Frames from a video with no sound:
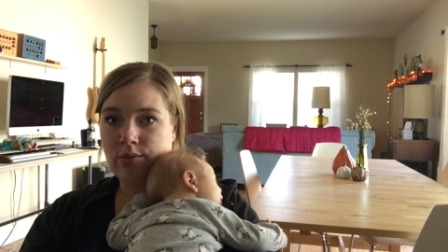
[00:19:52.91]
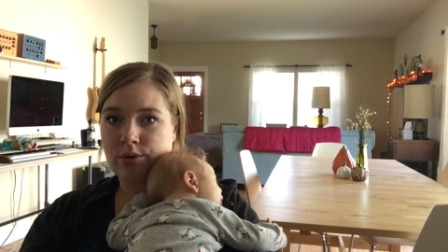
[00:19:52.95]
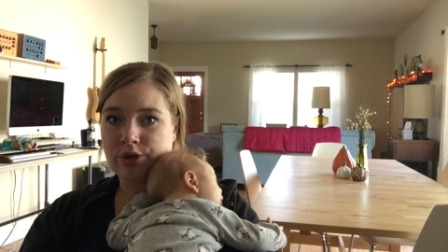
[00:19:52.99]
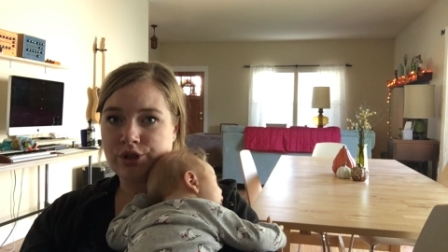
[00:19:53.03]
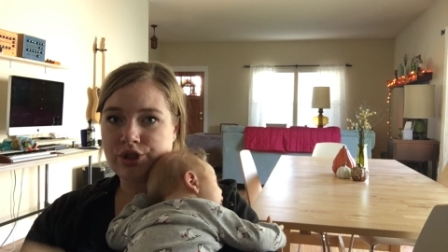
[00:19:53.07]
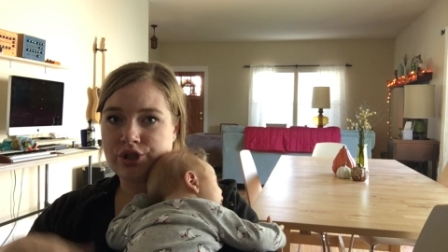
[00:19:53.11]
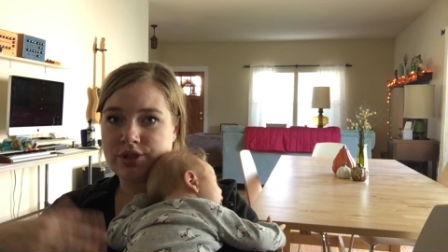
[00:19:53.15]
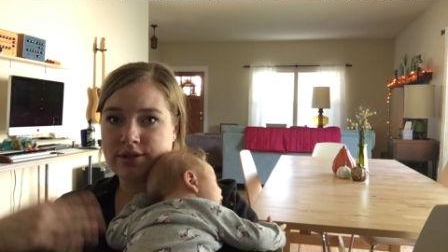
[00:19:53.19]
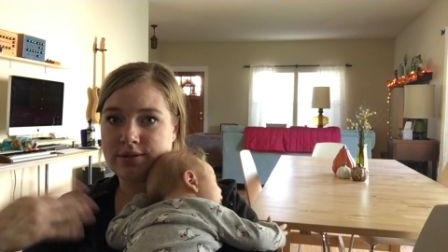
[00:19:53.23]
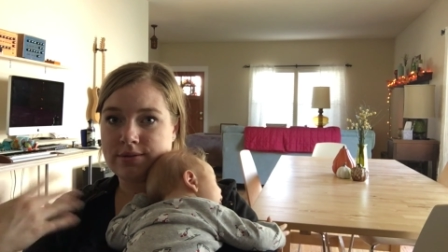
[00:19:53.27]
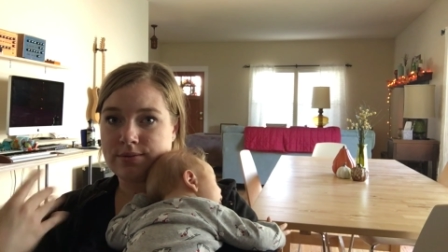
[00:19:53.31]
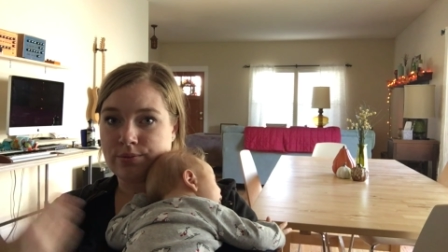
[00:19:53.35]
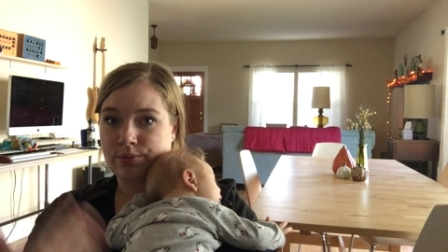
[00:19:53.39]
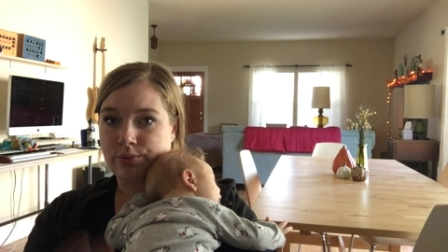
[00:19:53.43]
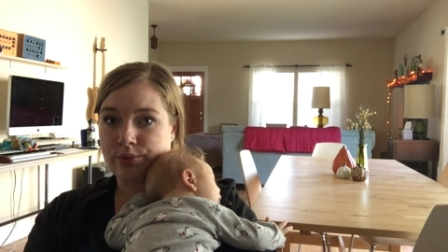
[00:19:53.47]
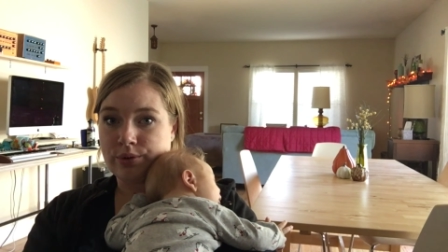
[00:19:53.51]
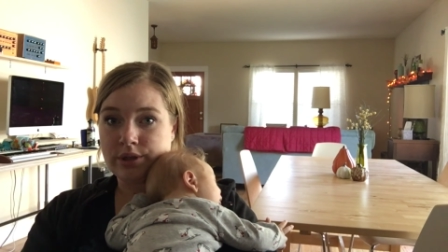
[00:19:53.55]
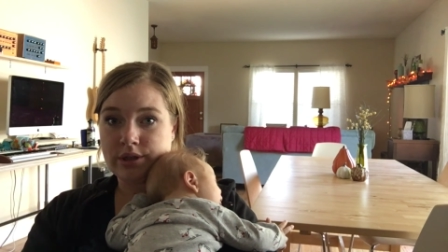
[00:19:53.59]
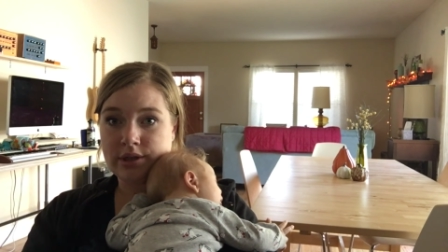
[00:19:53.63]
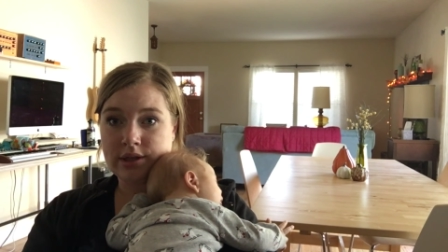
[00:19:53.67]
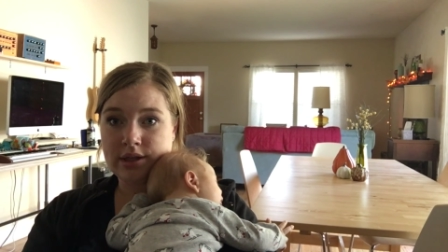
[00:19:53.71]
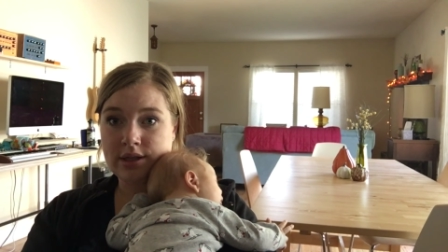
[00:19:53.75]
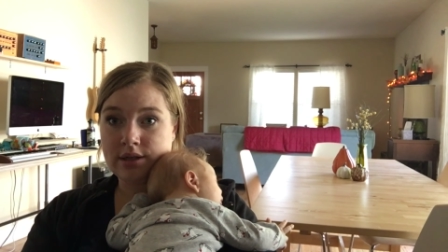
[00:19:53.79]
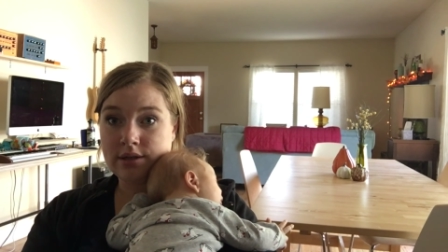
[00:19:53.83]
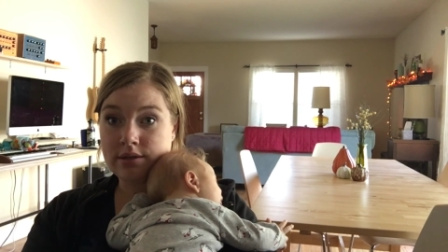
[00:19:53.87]
which is
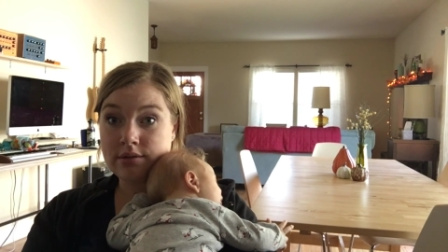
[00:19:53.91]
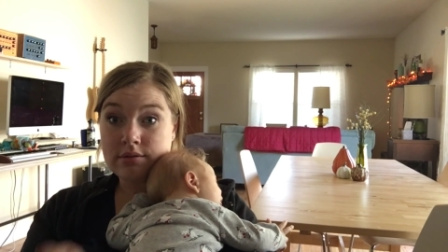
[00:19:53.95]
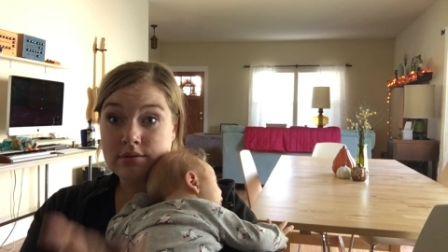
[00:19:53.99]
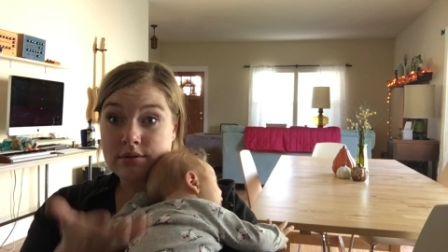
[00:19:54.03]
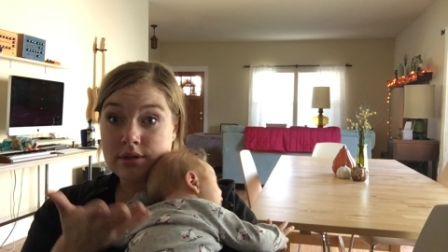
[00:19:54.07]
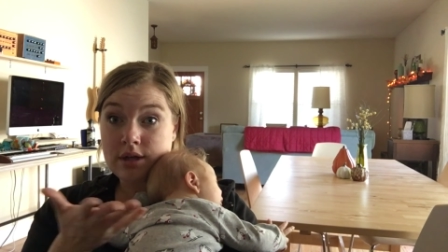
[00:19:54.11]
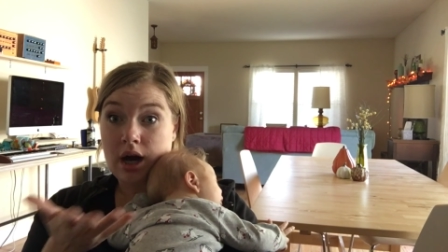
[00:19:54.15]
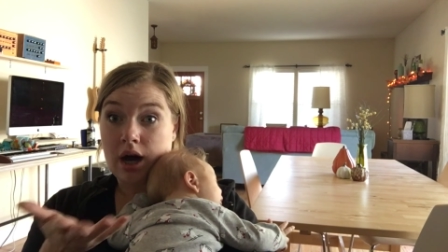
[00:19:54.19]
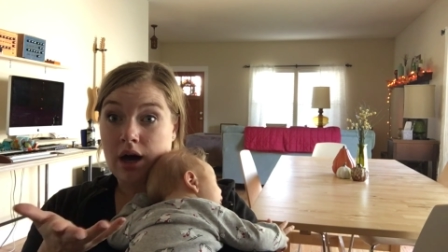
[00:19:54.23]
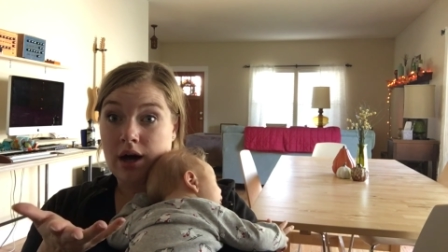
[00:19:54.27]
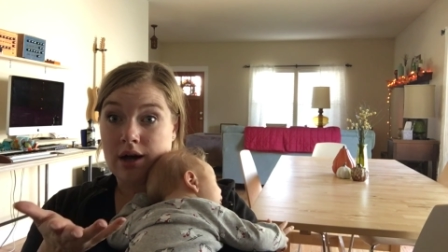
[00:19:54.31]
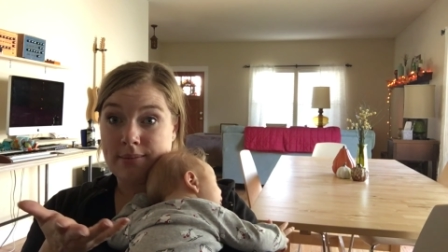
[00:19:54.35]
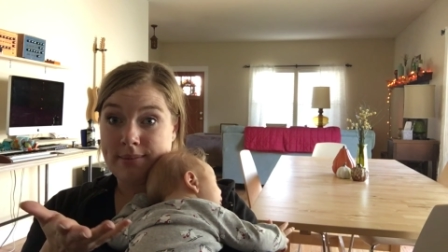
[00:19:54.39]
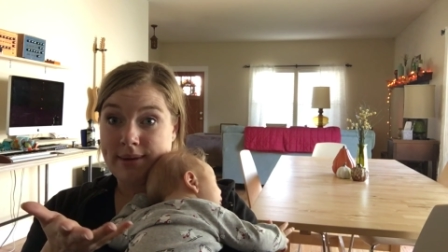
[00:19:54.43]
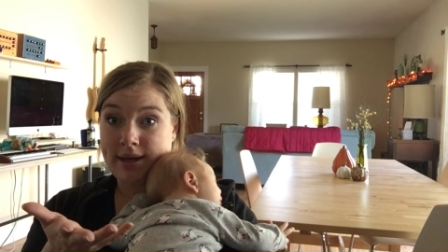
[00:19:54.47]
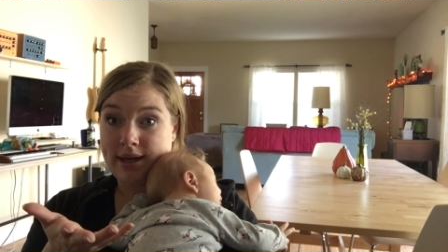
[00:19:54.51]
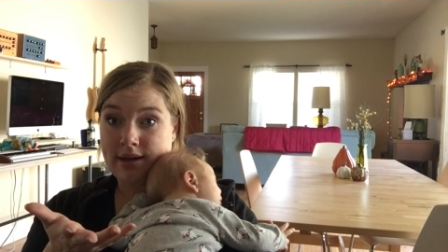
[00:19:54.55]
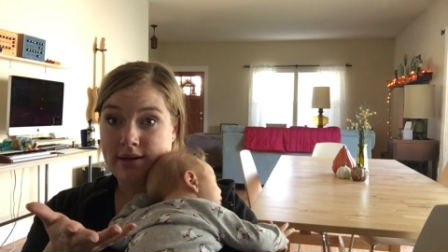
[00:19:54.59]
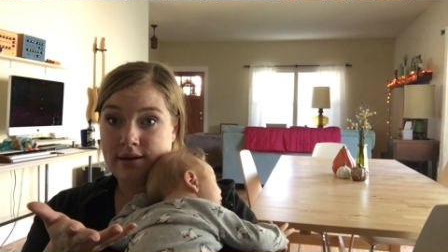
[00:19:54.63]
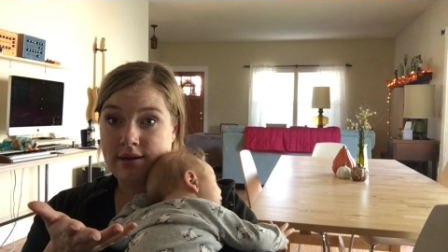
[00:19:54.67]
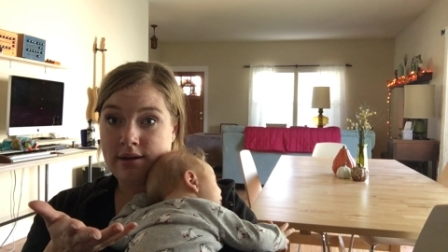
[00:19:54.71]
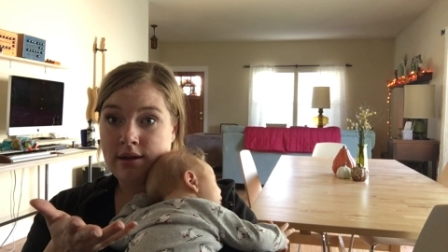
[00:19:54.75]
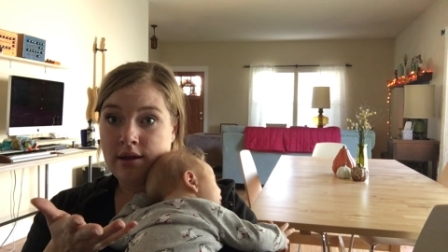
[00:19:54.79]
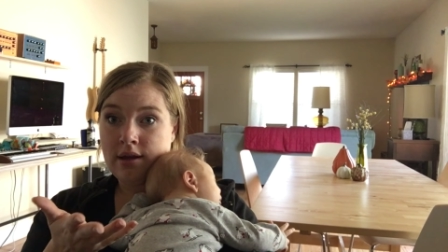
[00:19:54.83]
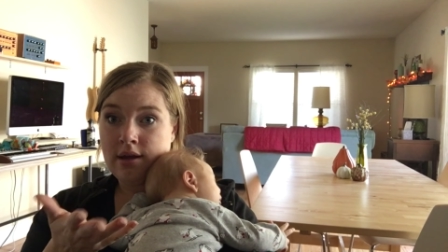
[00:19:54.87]
really
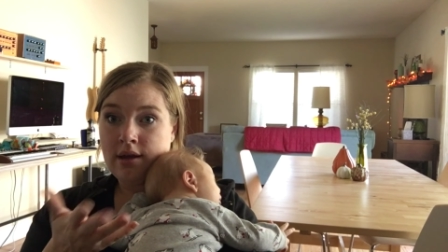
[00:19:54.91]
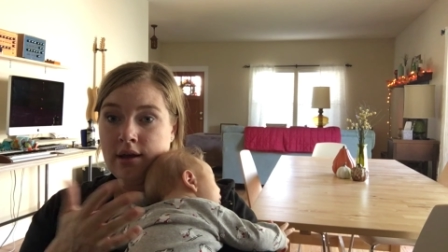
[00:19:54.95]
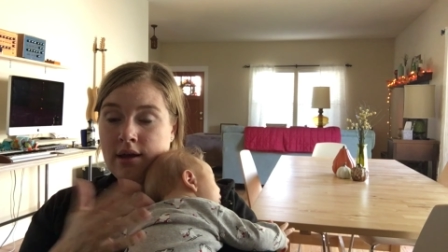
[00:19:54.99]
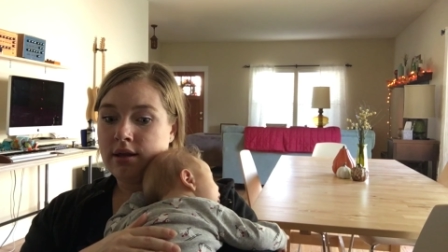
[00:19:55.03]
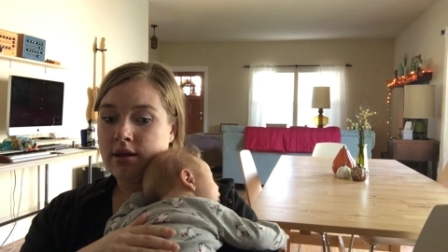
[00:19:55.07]
common.